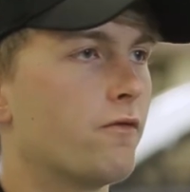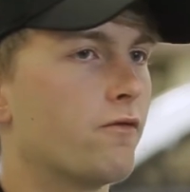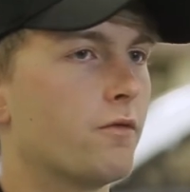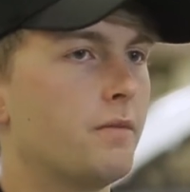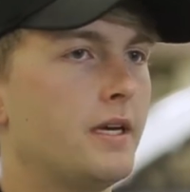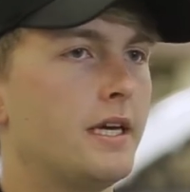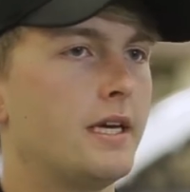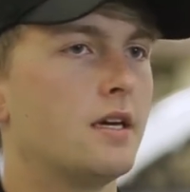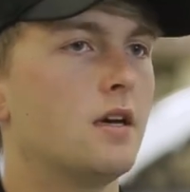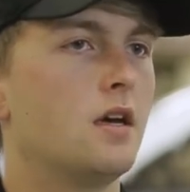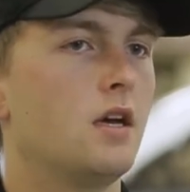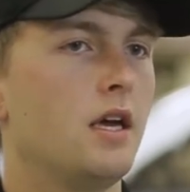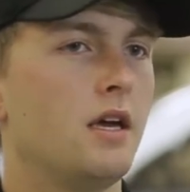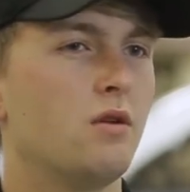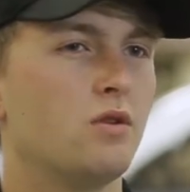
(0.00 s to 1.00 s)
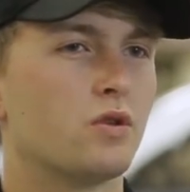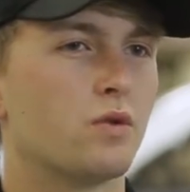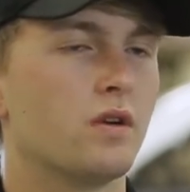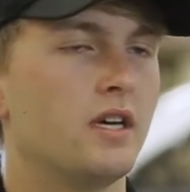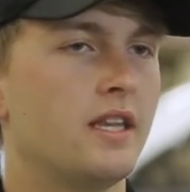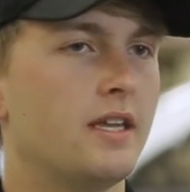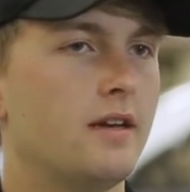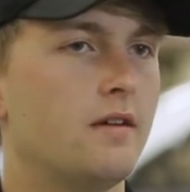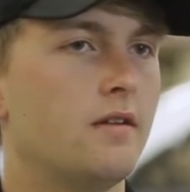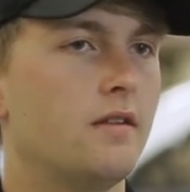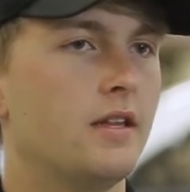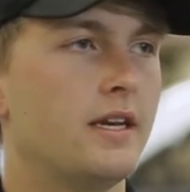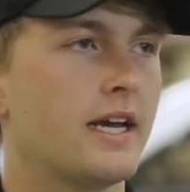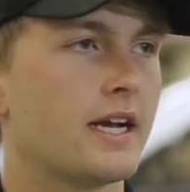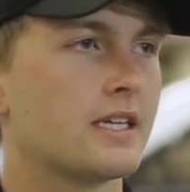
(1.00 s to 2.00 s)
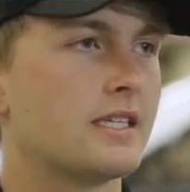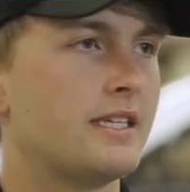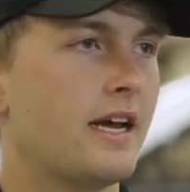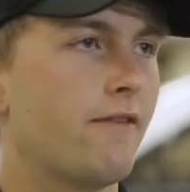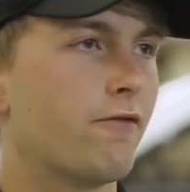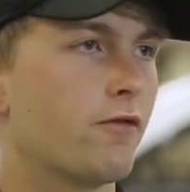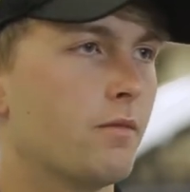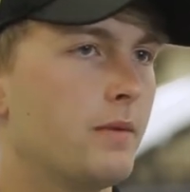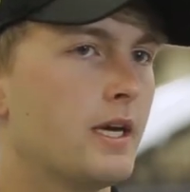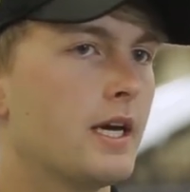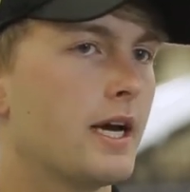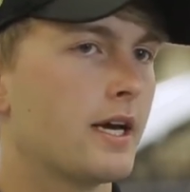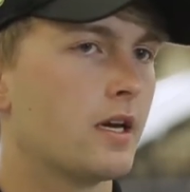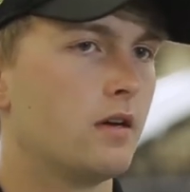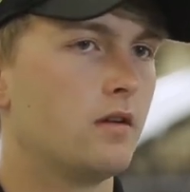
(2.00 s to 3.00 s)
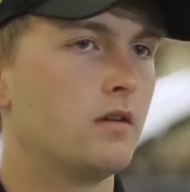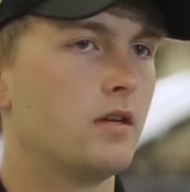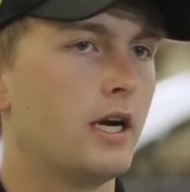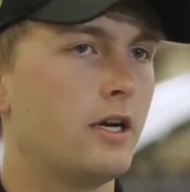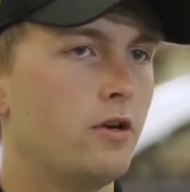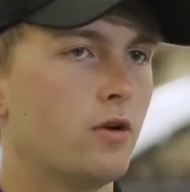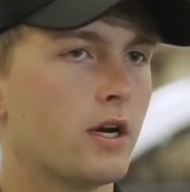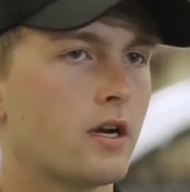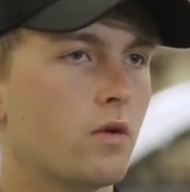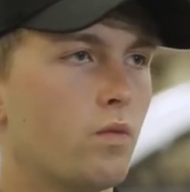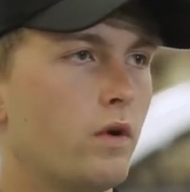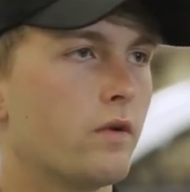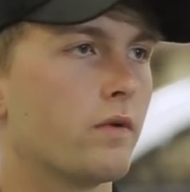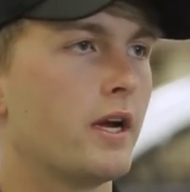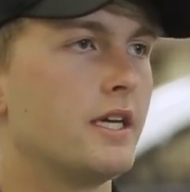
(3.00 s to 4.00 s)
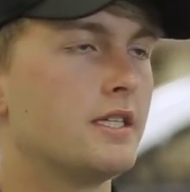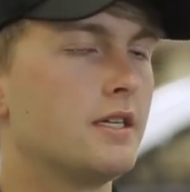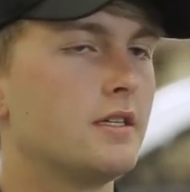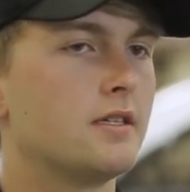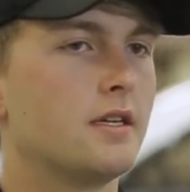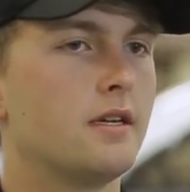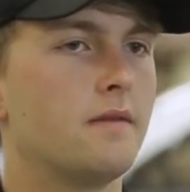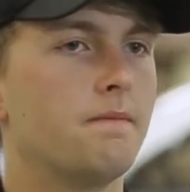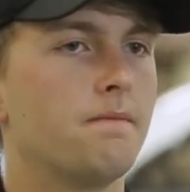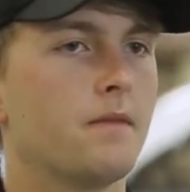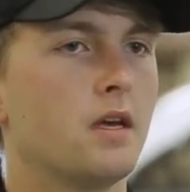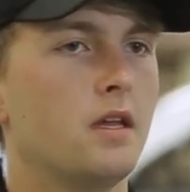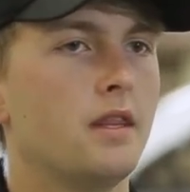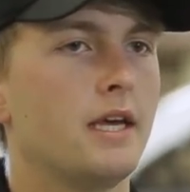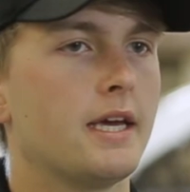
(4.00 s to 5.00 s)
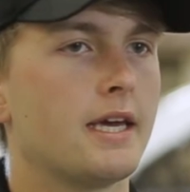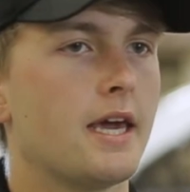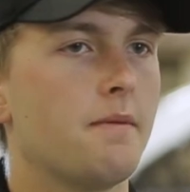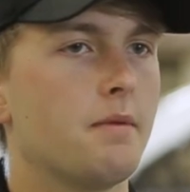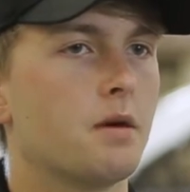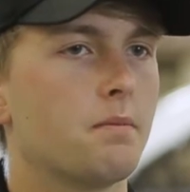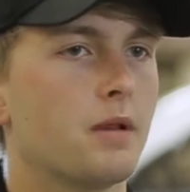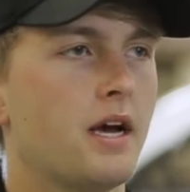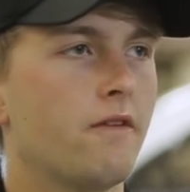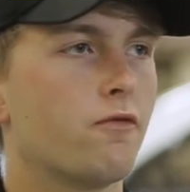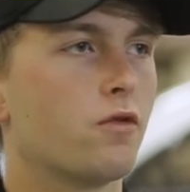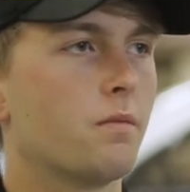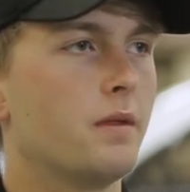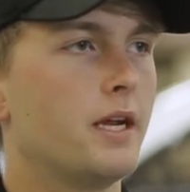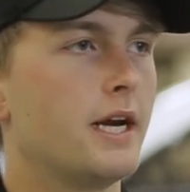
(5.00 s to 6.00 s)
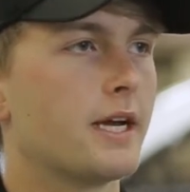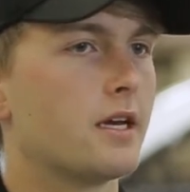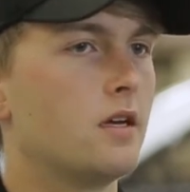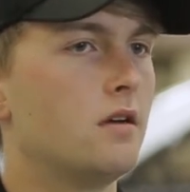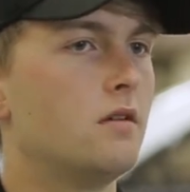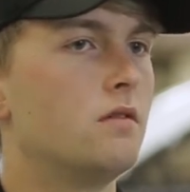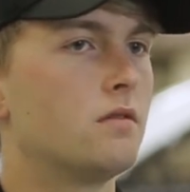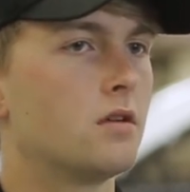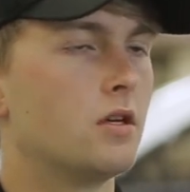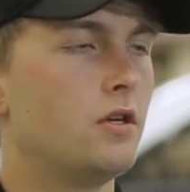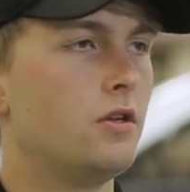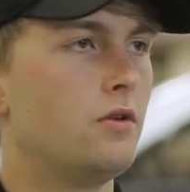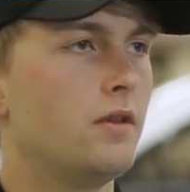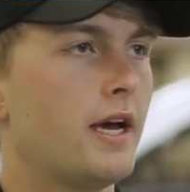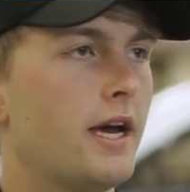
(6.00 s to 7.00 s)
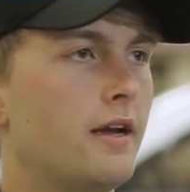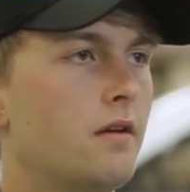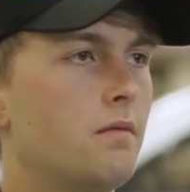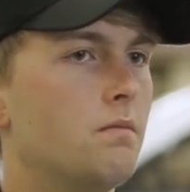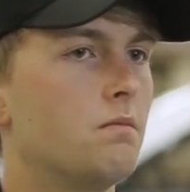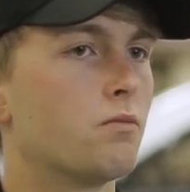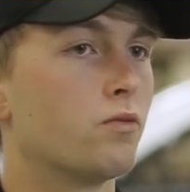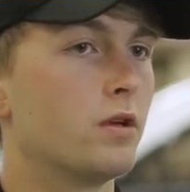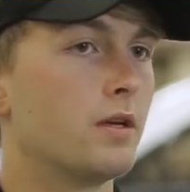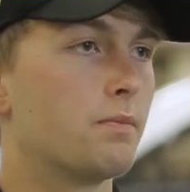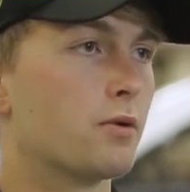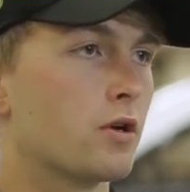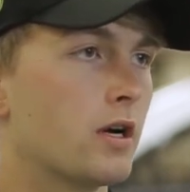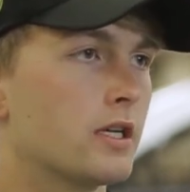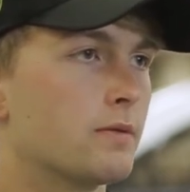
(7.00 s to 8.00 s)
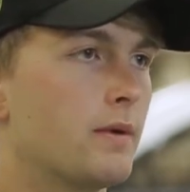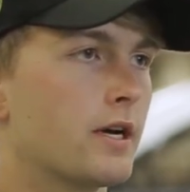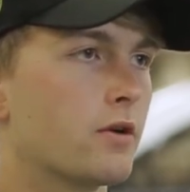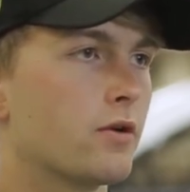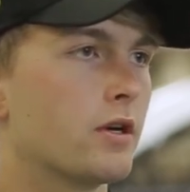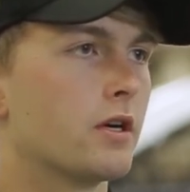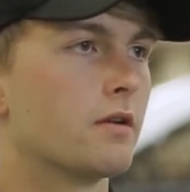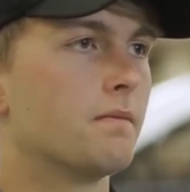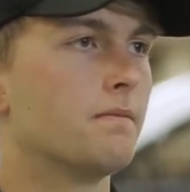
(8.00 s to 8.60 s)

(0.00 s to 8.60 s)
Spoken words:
for me. It was really the next step for me. I knew I could win races, and they gave me a platform that I could do that and really progress my career.